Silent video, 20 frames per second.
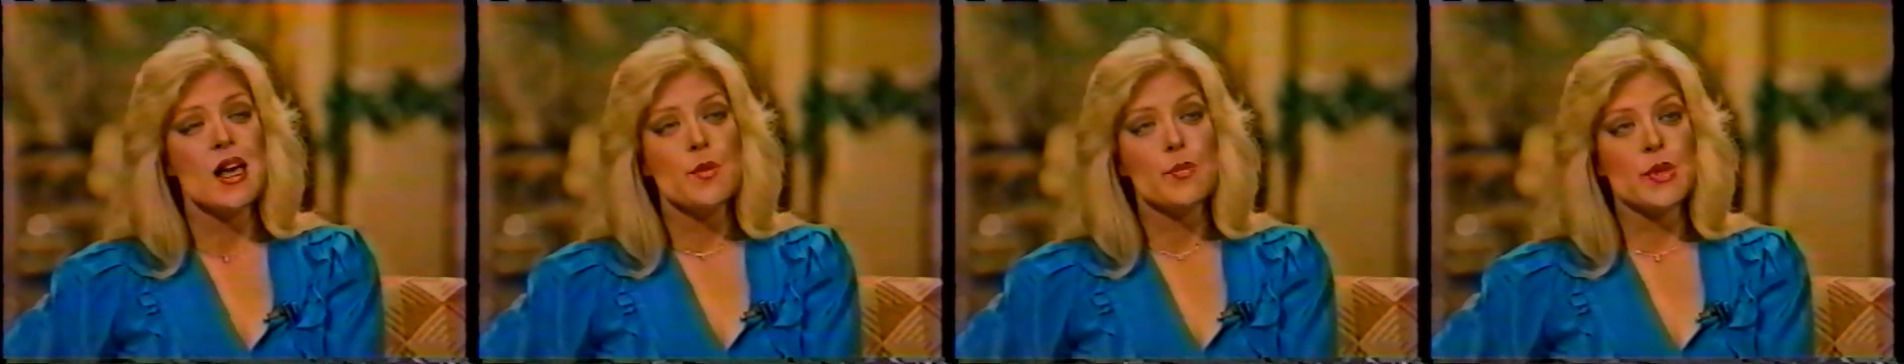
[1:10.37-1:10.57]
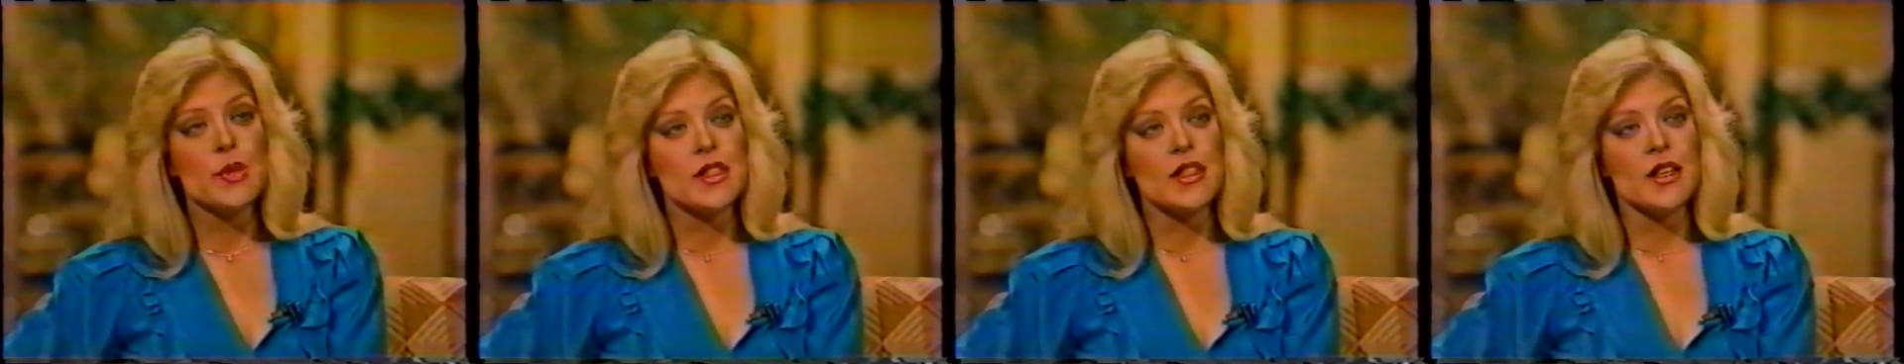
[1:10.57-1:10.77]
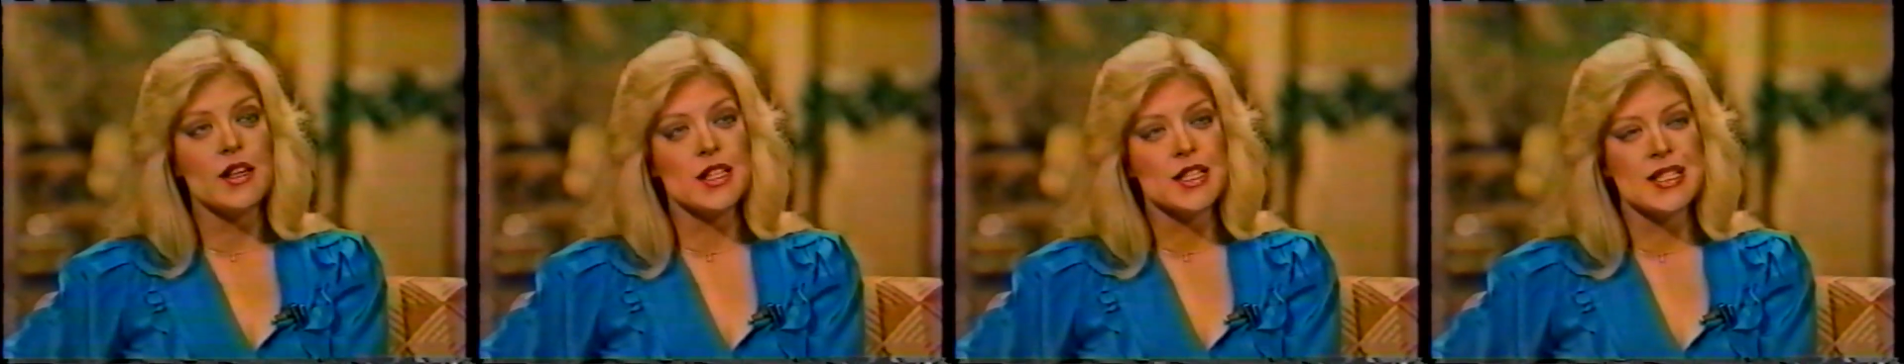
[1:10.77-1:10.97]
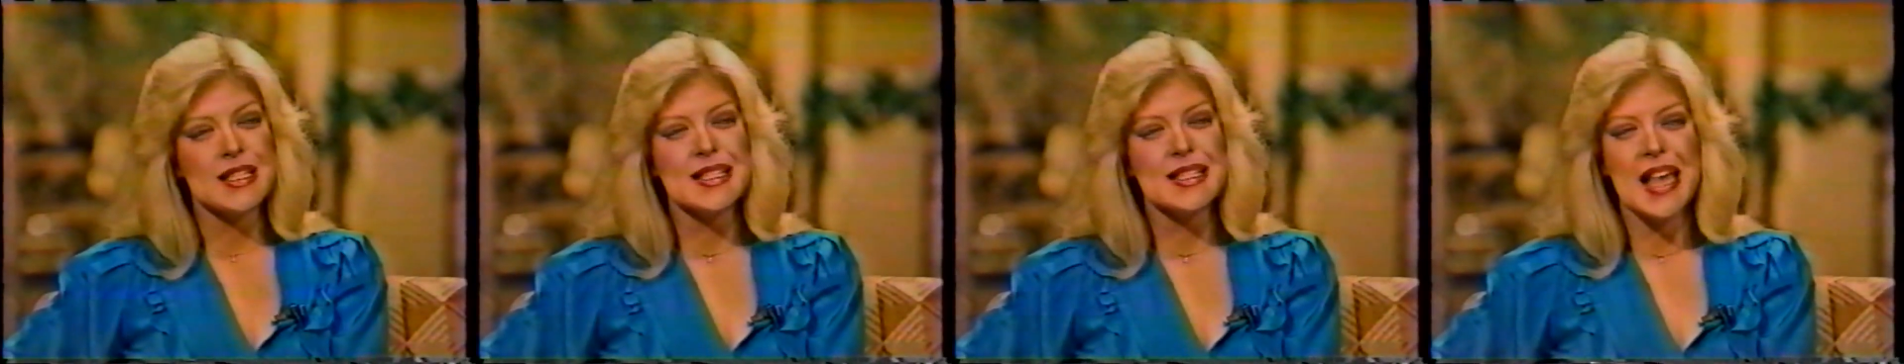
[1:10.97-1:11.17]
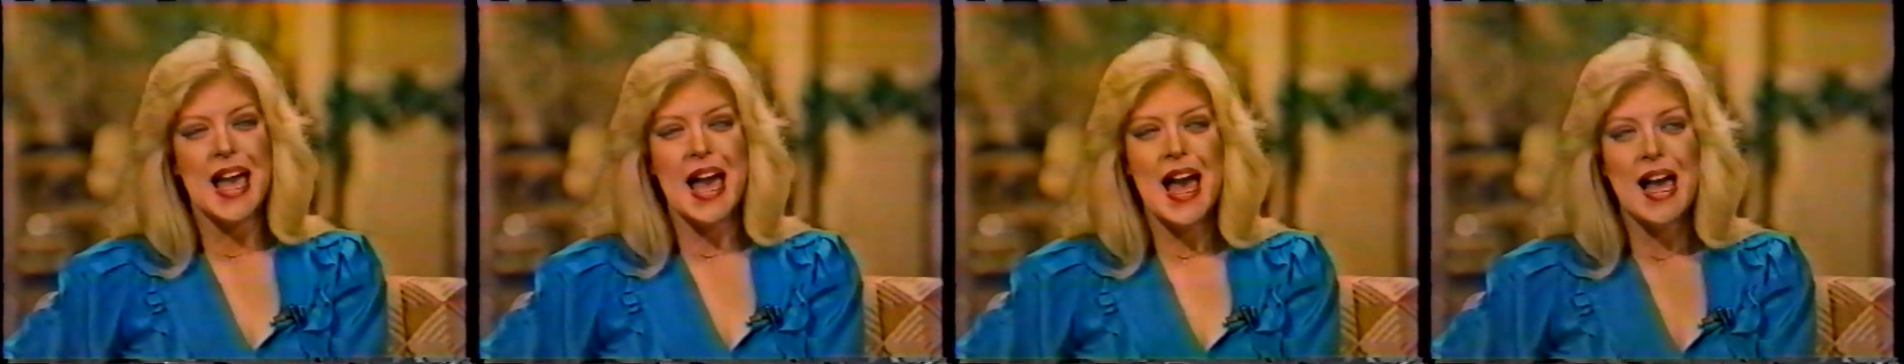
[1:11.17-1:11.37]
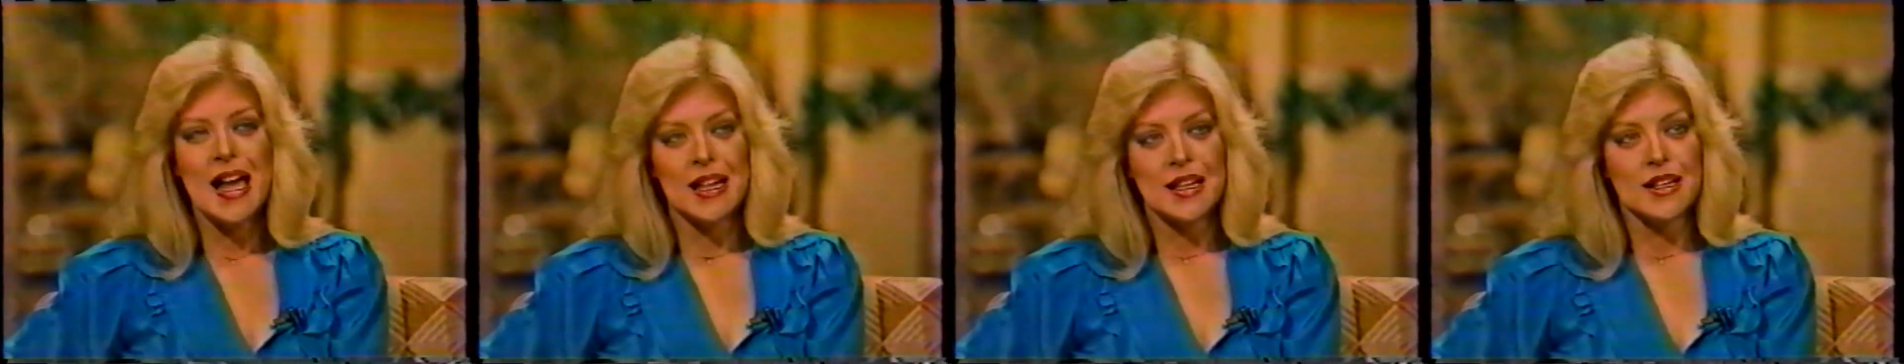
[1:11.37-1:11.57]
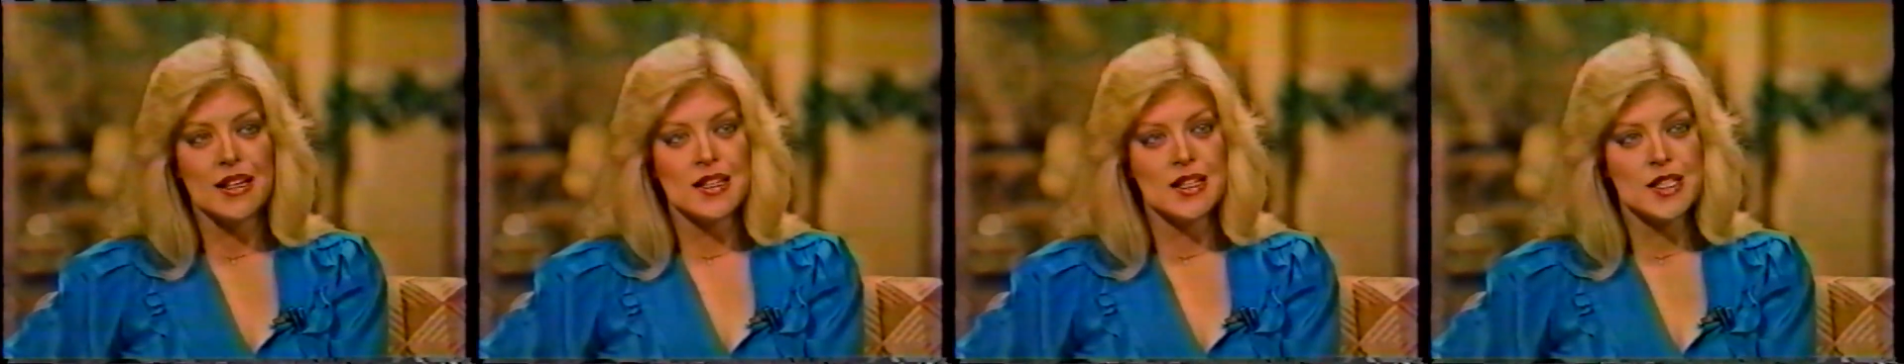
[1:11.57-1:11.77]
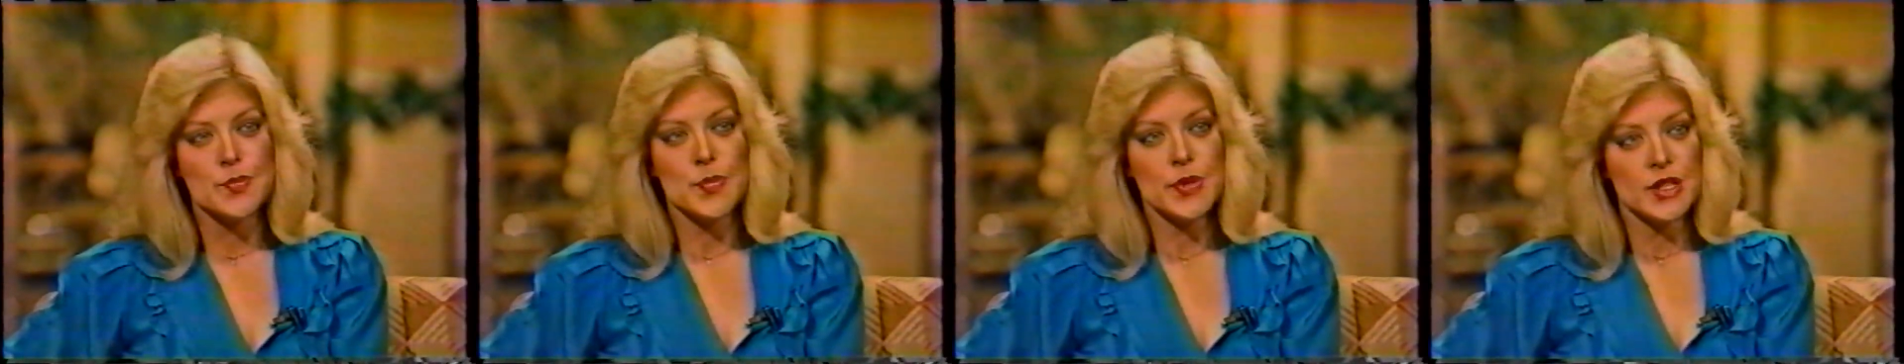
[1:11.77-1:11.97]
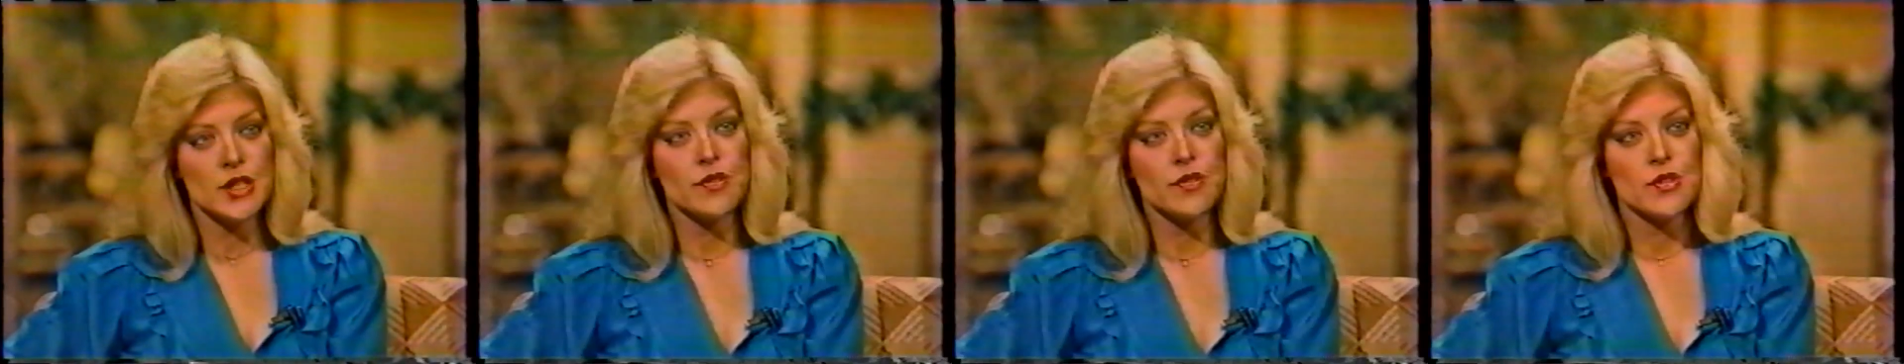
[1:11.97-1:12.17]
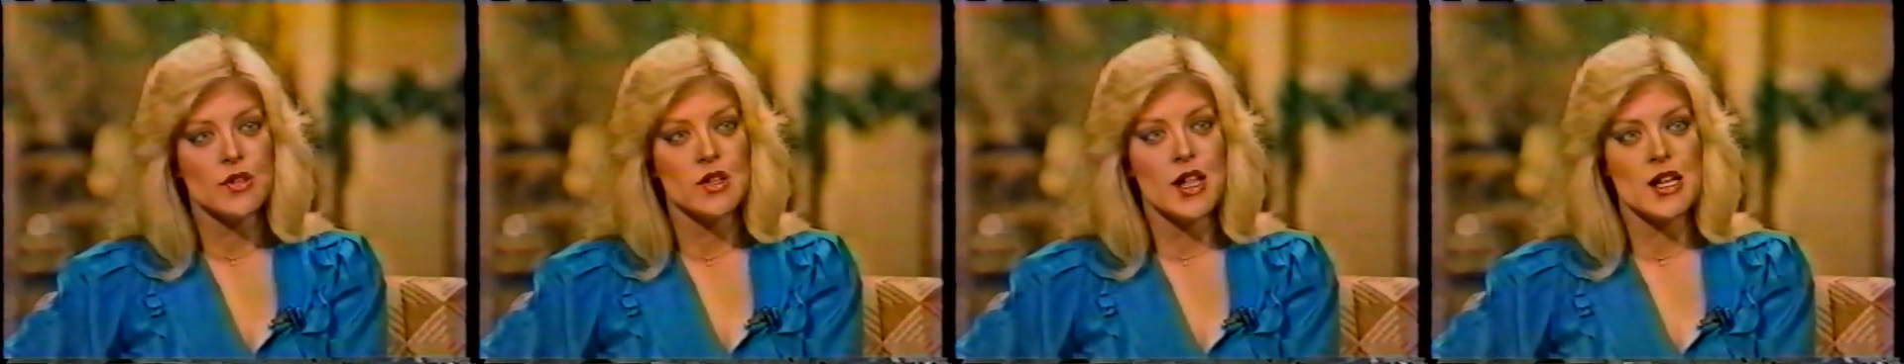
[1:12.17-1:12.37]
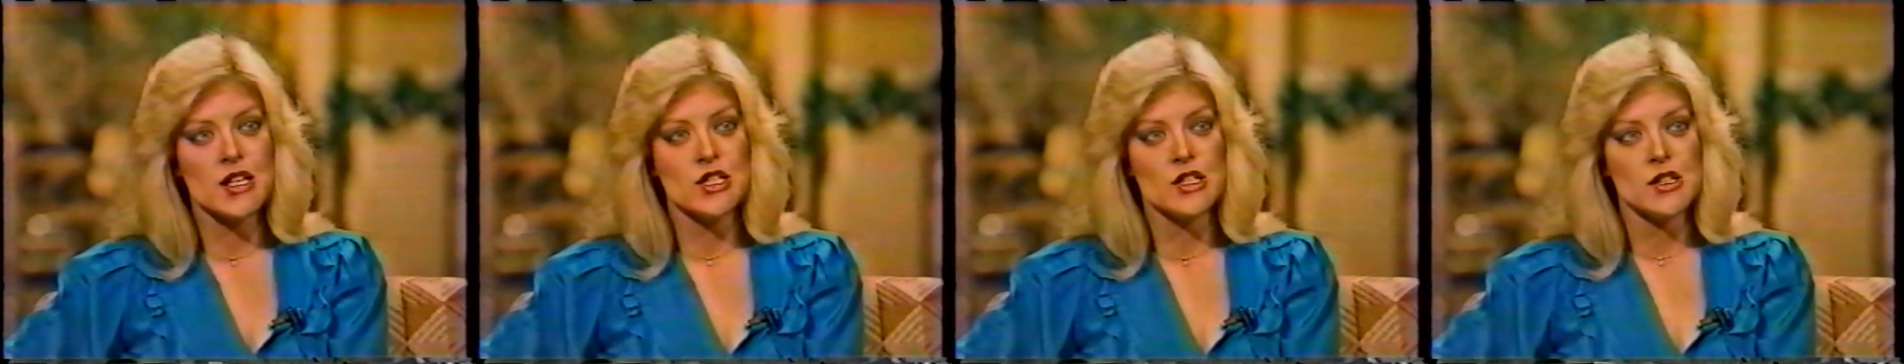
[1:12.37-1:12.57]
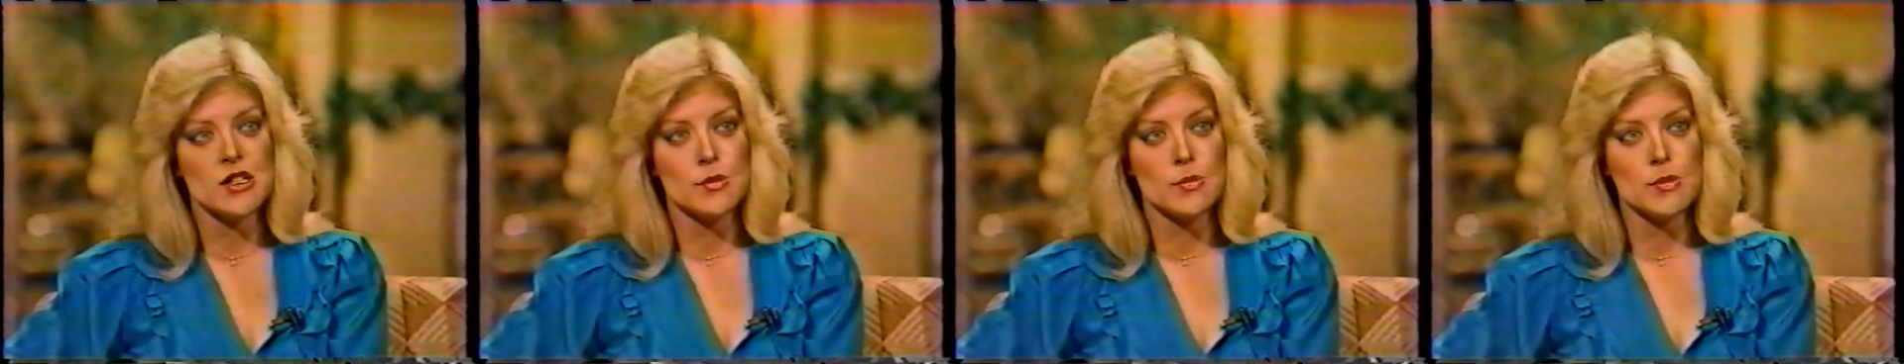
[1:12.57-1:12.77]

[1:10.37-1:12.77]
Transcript: But they're, it's sad, it's pitiful, actually,